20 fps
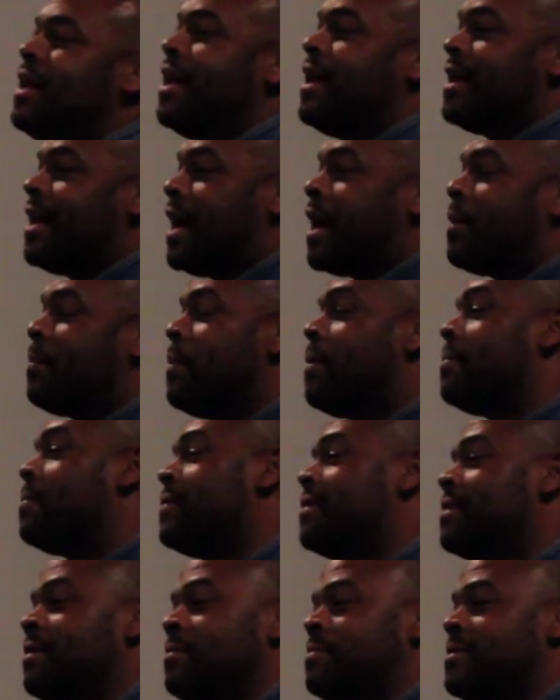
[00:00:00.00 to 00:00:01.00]
a lot of
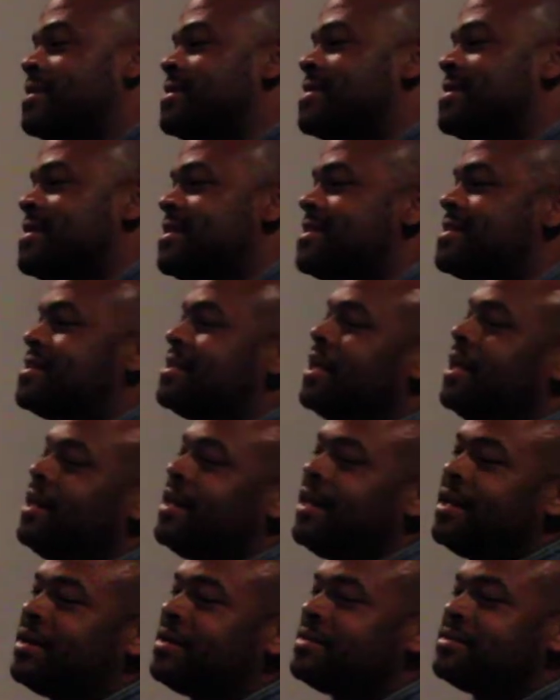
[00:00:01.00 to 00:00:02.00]
people in the business and
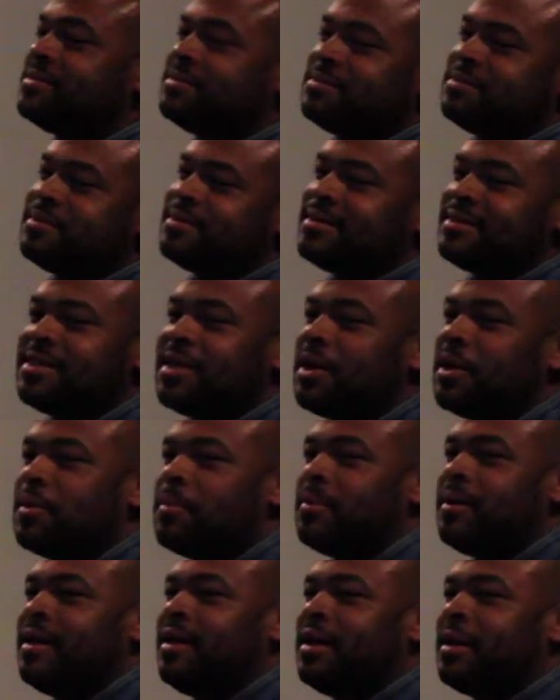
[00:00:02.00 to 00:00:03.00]
they'll tell
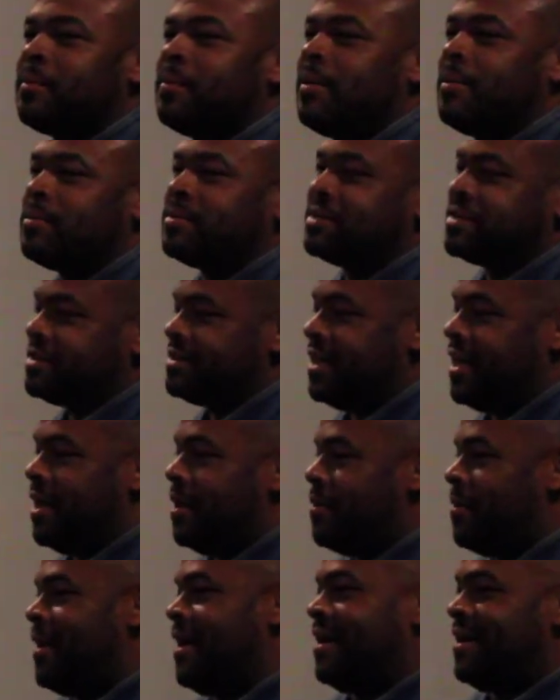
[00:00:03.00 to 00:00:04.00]
many young people, stay
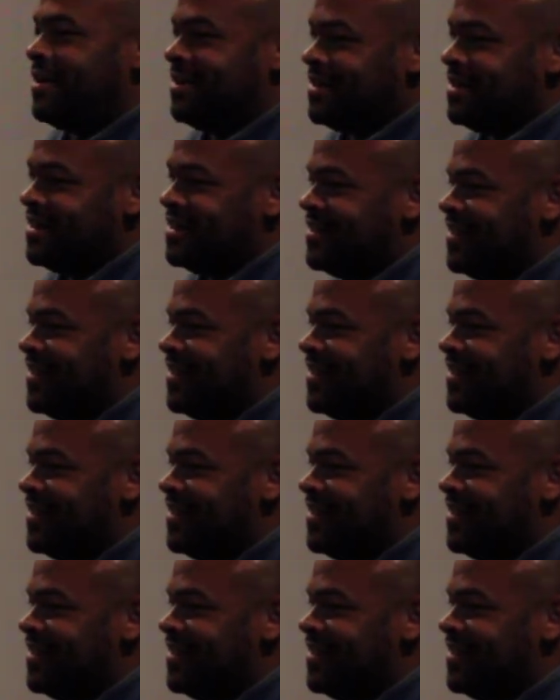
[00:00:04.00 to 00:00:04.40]
away, don't do